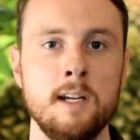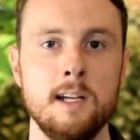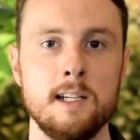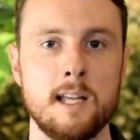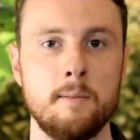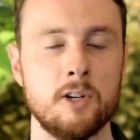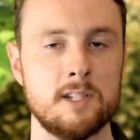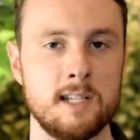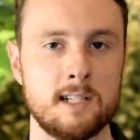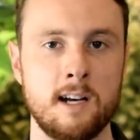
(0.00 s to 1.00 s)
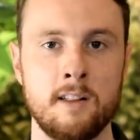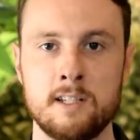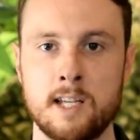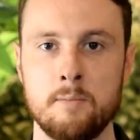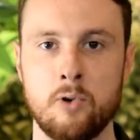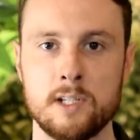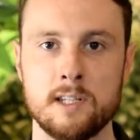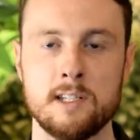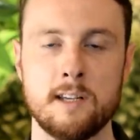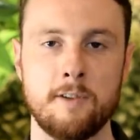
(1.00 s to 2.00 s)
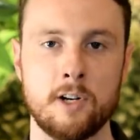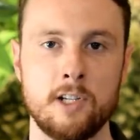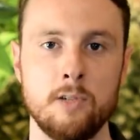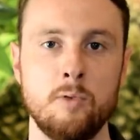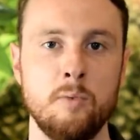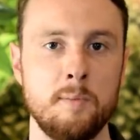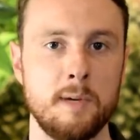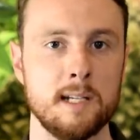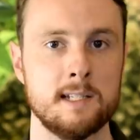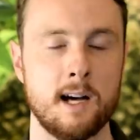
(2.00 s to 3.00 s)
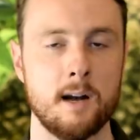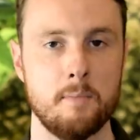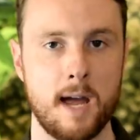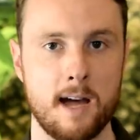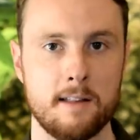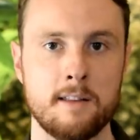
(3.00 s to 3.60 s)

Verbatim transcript: is that about six out of the 10 points in this FRQ will be based on math.